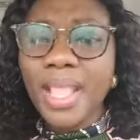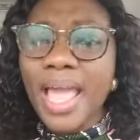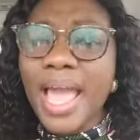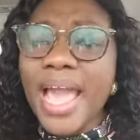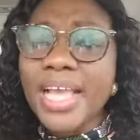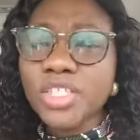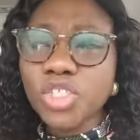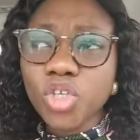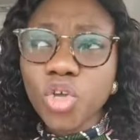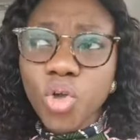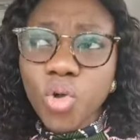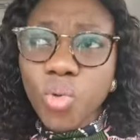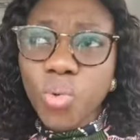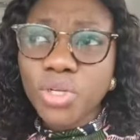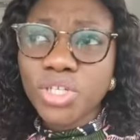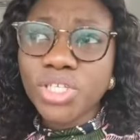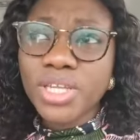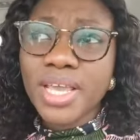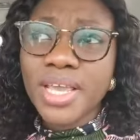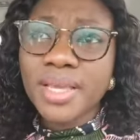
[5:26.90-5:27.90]
I talk
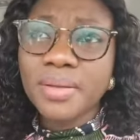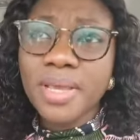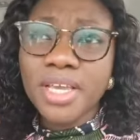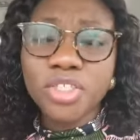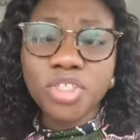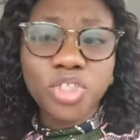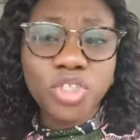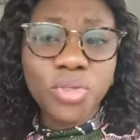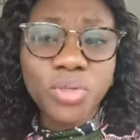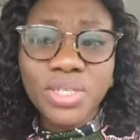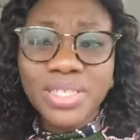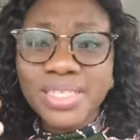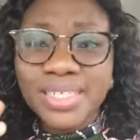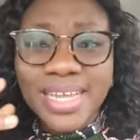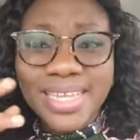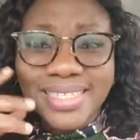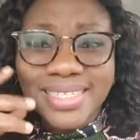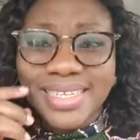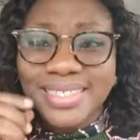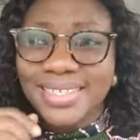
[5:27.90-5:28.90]
with NGO
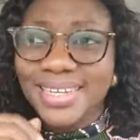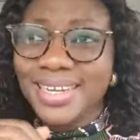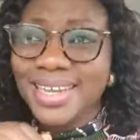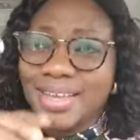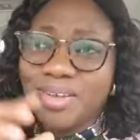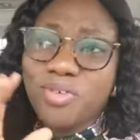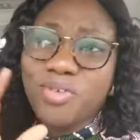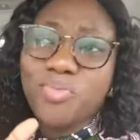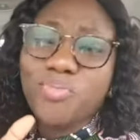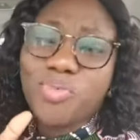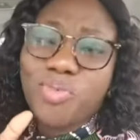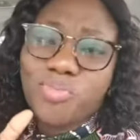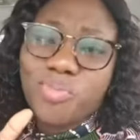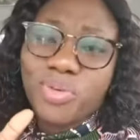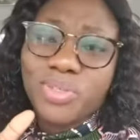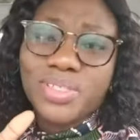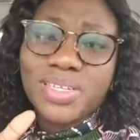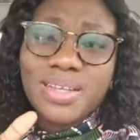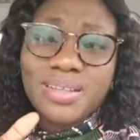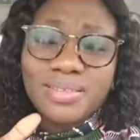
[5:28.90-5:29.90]
leaders and they're like, oh,
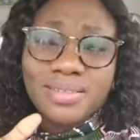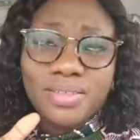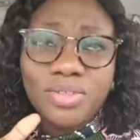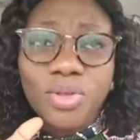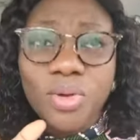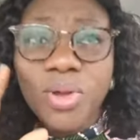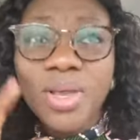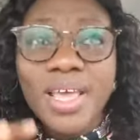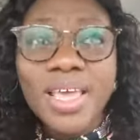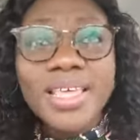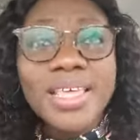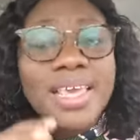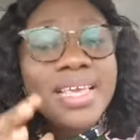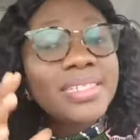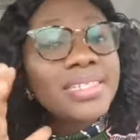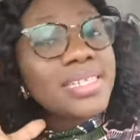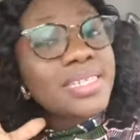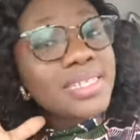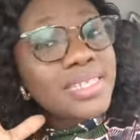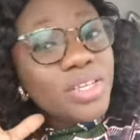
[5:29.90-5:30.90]
proposals. No,
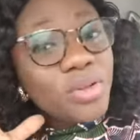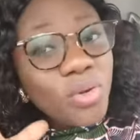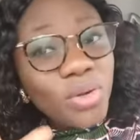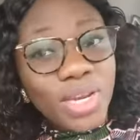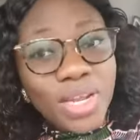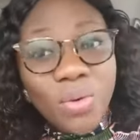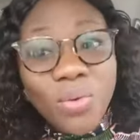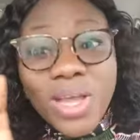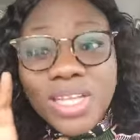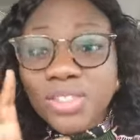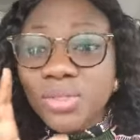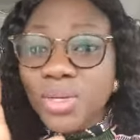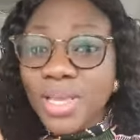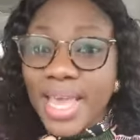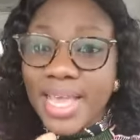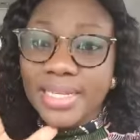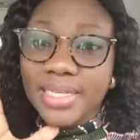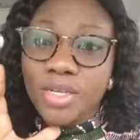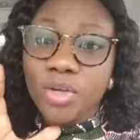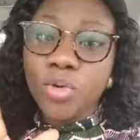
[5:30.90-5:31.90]
it is the only way to
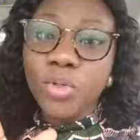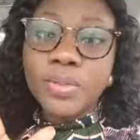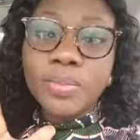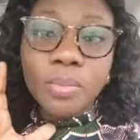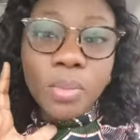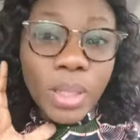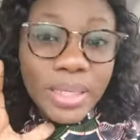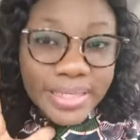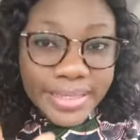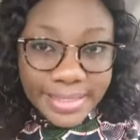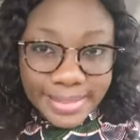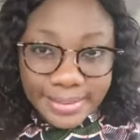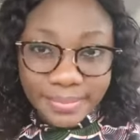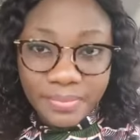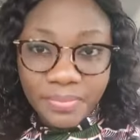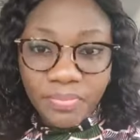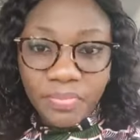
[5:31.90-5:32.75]
get good money.